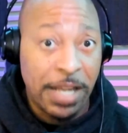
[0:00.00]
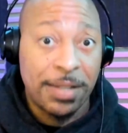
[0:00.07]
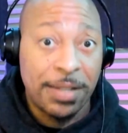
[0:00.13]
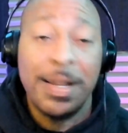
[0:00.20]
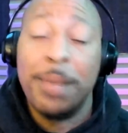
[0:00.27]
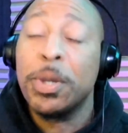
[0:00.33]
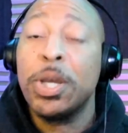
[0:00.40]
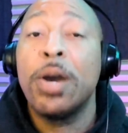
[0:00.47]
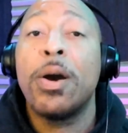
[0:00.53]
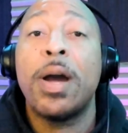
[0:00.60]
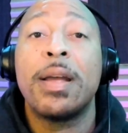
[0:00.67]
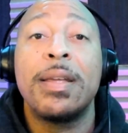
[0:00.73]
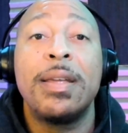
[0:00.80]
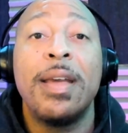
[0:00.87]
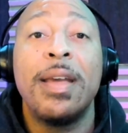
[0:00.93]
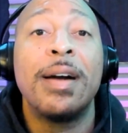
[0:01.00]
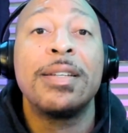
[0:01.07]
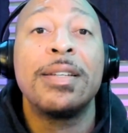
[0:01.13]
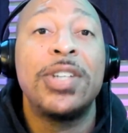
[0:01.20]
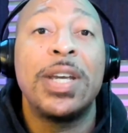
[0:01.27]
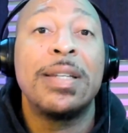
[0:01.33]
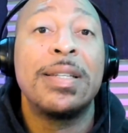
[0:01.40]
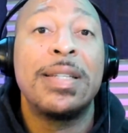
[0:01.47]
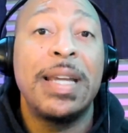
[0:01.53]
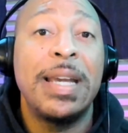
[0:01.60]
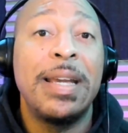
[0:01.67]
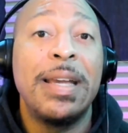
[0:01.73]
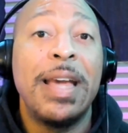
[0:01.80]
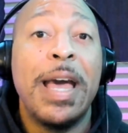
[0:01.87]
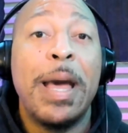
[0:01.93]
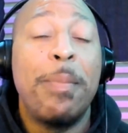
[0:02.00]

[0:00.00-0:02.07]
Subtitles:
Some of you young Gen Z